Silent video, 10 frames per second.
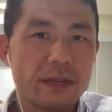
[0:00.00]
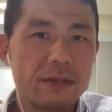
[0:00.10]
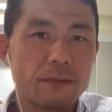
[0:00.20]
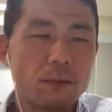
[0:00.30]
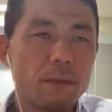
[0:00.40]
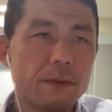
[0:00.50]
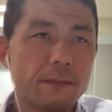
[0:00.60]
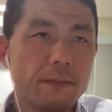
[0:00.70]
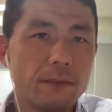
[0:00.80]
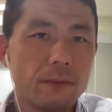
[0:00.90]
as
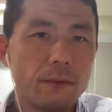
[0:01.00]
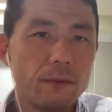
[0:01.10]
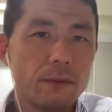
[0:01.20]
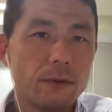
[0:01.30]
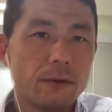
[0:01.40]
women who